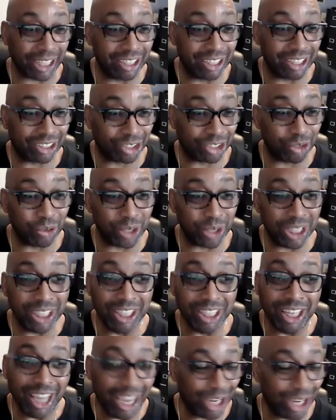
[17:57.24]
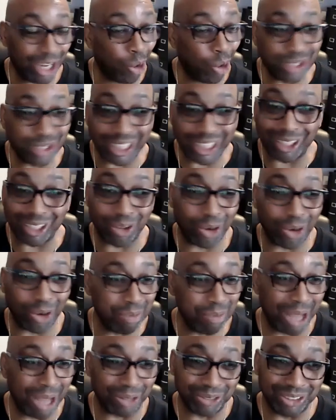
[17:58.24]
History, and Go Tell It on the
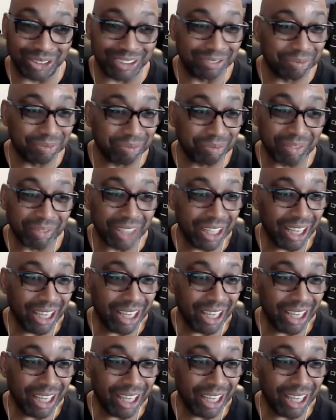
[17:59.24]
Mountain. Mm.